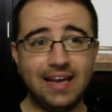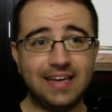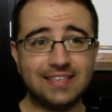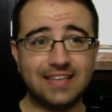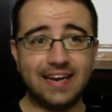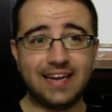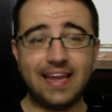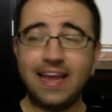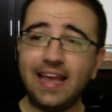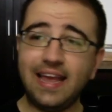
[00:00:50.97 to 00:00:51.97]
is that
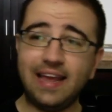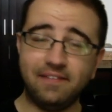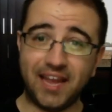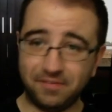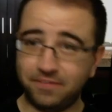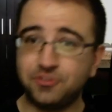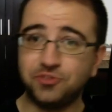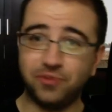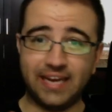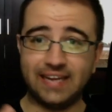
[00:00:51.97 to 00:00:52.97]
he
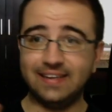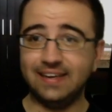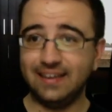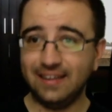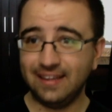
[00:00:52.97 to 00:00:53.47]
infiltrated